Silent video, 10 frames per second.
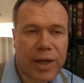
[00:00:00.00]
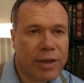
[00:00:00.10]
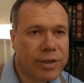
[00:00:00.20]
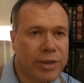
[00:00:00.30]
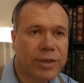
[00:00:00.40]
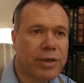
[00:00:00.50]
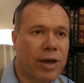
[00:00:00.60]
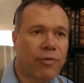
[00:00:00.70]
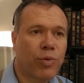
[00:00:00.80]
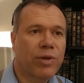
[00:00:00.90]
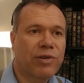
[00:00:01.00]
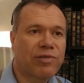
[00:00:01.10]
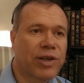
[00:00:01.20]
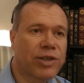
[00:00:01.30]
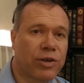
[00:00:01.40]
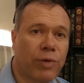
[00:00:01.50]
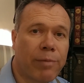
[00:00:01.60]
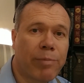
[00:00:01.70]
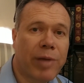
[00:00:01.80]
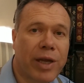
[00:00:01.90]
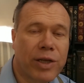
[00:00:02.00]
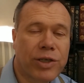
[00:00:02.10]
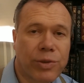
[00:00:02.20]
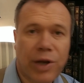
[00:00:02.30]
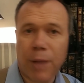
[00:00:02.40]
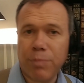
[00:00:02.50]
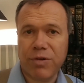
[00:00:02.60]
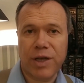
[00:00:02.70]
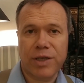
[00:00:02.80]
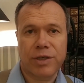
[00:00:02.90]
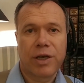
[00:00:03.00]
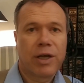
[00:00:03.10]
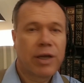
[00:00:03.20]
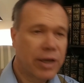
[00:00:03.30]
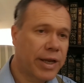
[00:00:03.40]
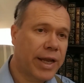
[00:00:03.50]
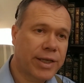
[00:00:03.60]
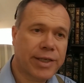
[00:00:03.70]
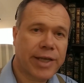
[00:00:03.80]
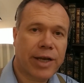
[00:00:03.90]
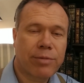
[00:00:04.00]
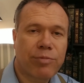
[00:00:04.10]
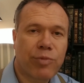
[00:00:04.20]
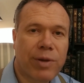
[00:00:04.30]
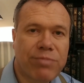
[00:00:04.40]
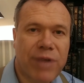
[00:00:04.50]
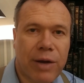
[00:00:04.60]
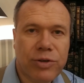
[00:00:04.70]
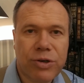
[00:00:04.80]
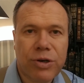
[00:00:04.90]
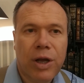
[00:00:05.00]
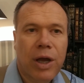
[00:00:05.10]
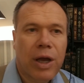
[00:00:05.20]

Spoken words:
Now, this is software that runs on a web page, so it operates in any standard web browser.